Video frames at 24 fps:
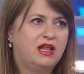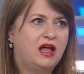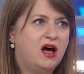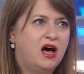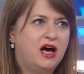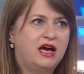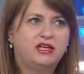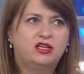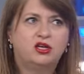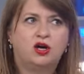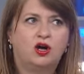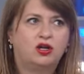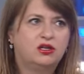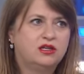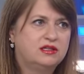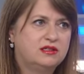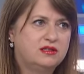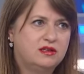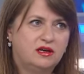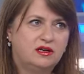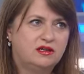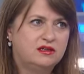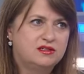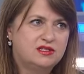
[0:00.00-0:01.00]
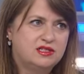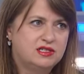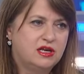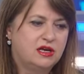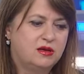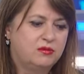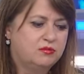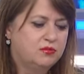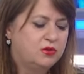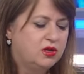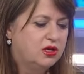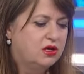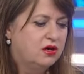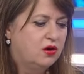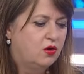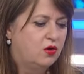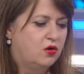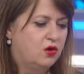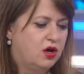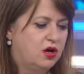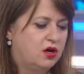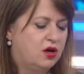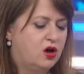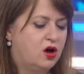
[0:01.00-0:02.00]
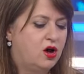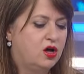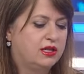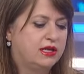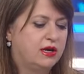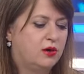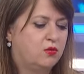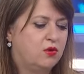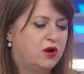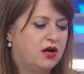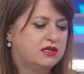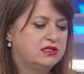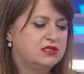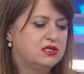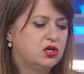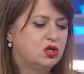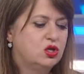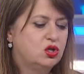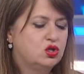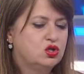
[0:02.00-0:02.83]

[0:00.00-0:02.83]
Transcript: line all in uh, same uh, all at once.